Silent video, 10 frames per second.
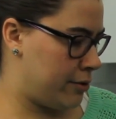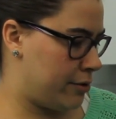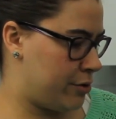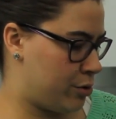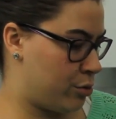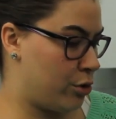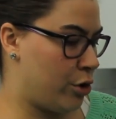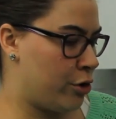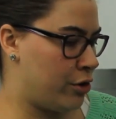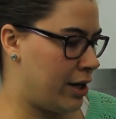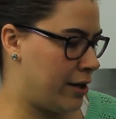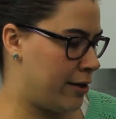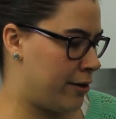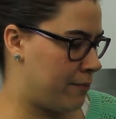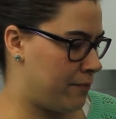screw on
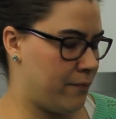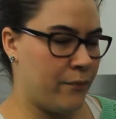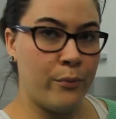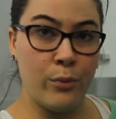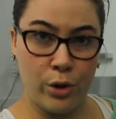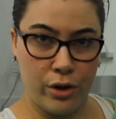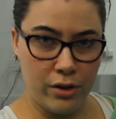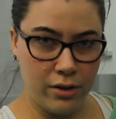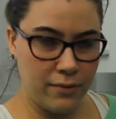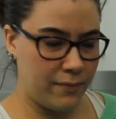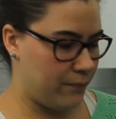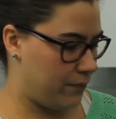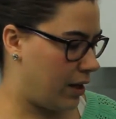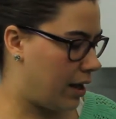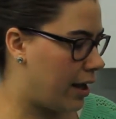the bottle,
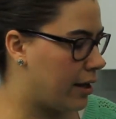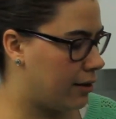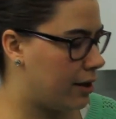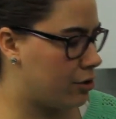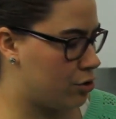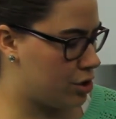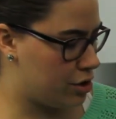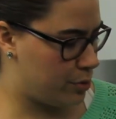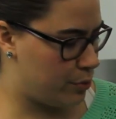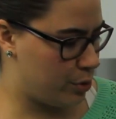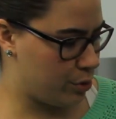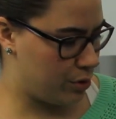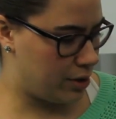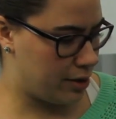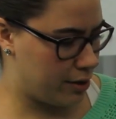and then you just put
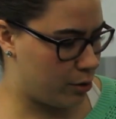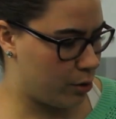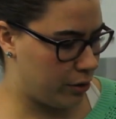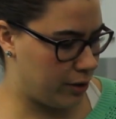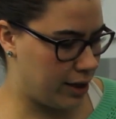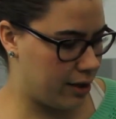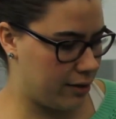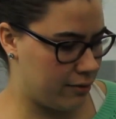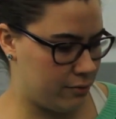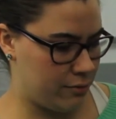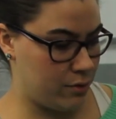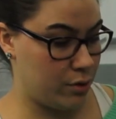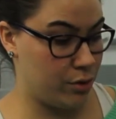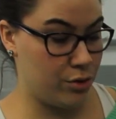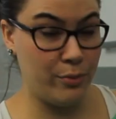the whole thing
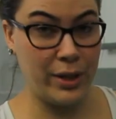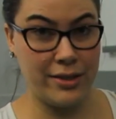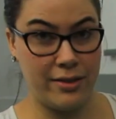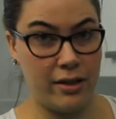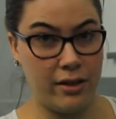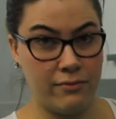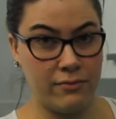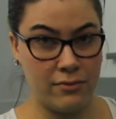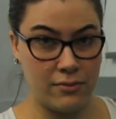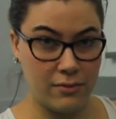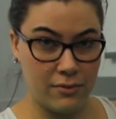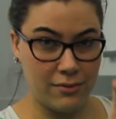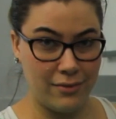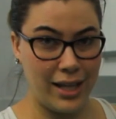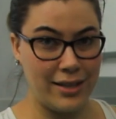on the mixer.
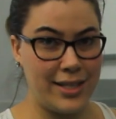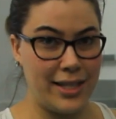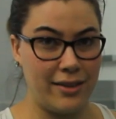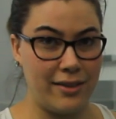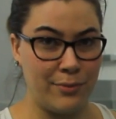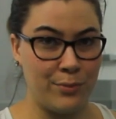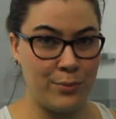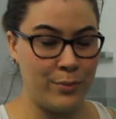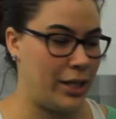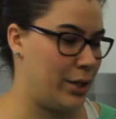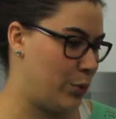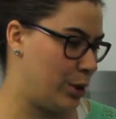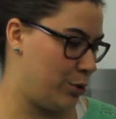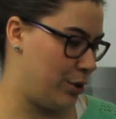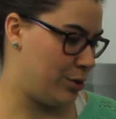That's it. And
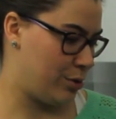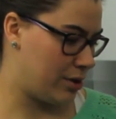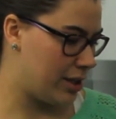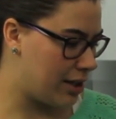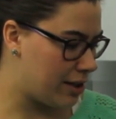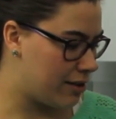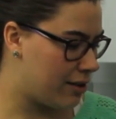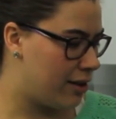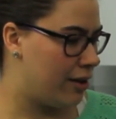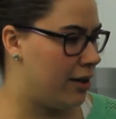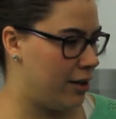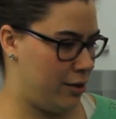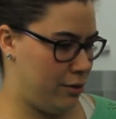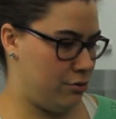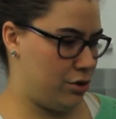when you need to clean it,
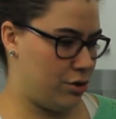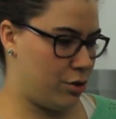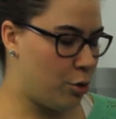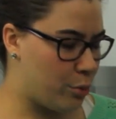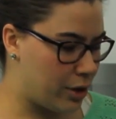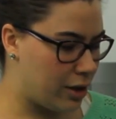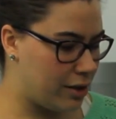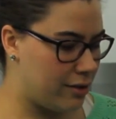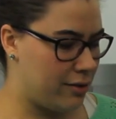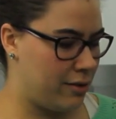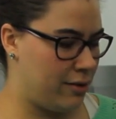you just open it